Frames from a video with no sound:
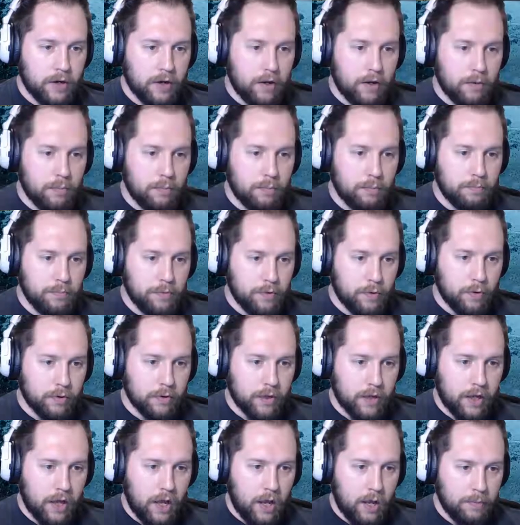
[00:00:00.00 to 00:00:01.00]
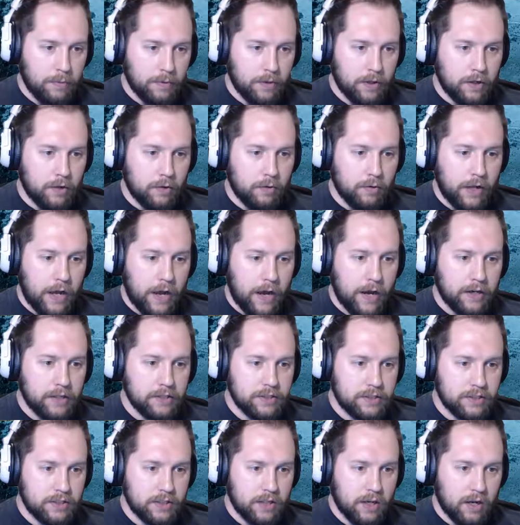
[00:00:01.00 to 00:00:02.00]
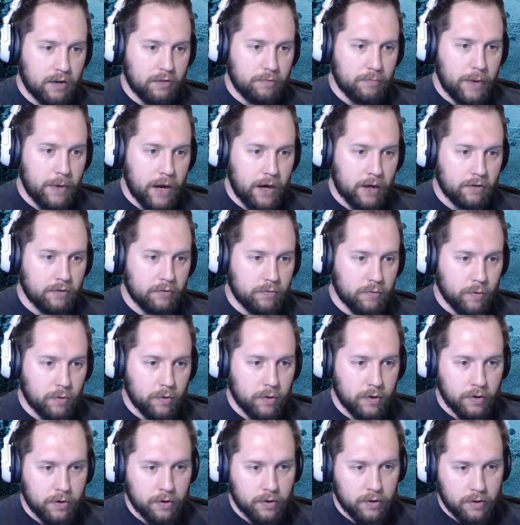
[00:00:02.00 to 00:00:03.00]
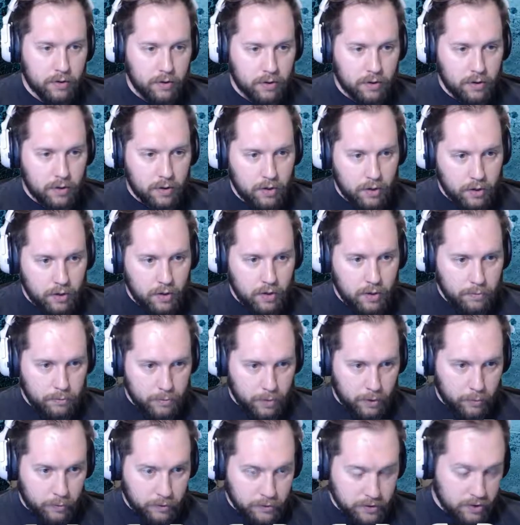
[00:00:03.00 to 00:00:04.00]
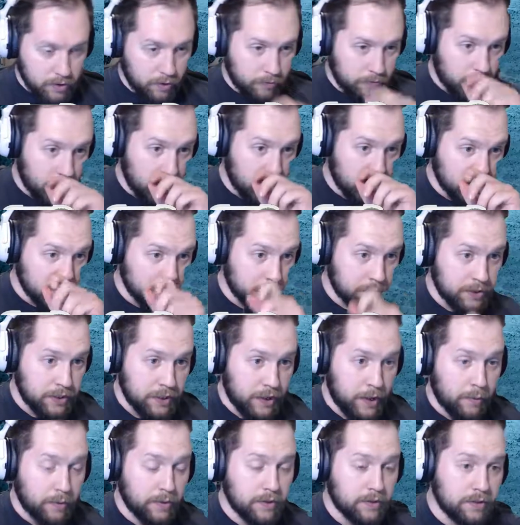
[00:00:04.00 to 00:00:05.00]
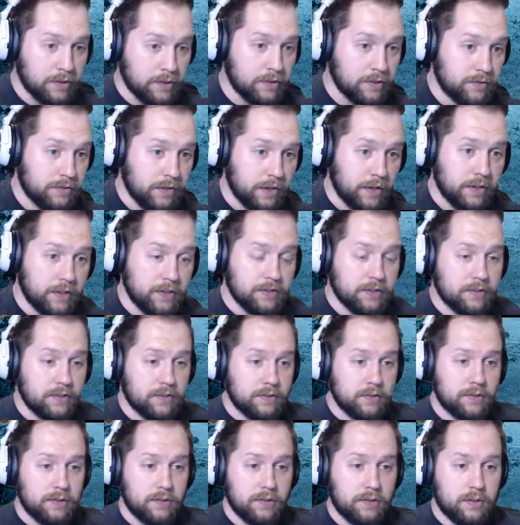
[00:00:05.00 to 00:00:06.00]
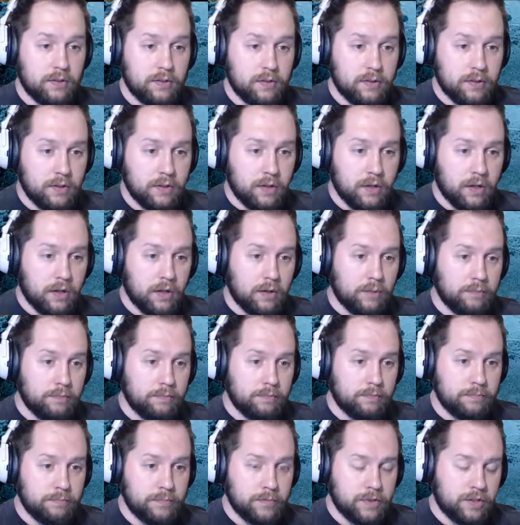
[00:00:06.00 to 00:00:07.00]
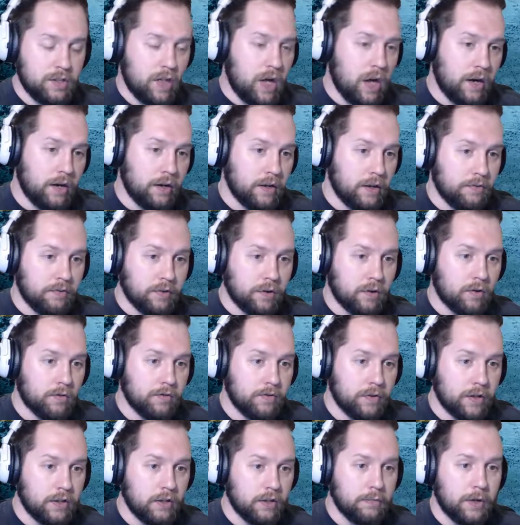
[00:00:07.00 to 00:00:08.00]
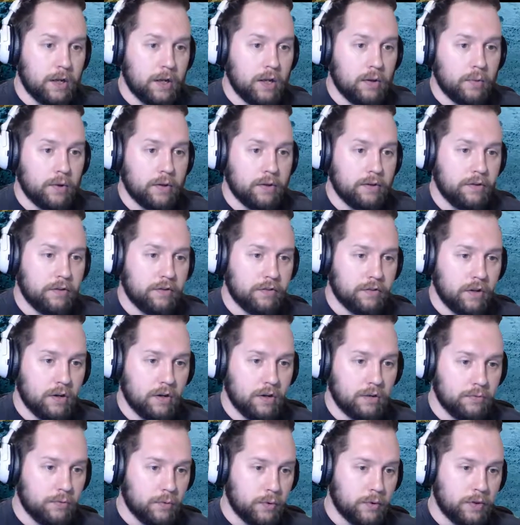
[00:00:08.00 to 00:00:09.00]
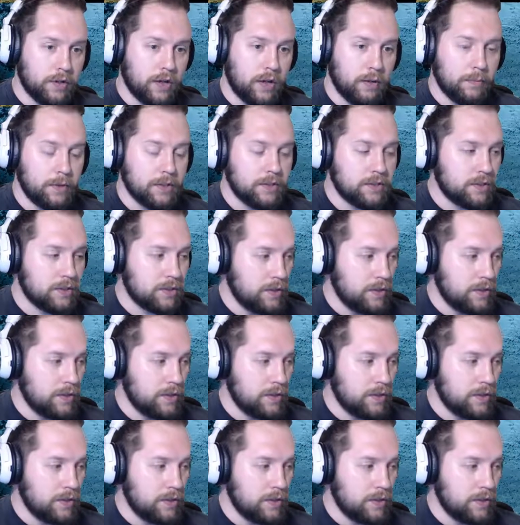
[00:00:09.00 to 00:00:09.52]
you throw on the cape and then you dash kind of back and forth. But with silver arrows, we see how easy this fight is. Not a difficult fight to begin with, you just gotta avoid damage.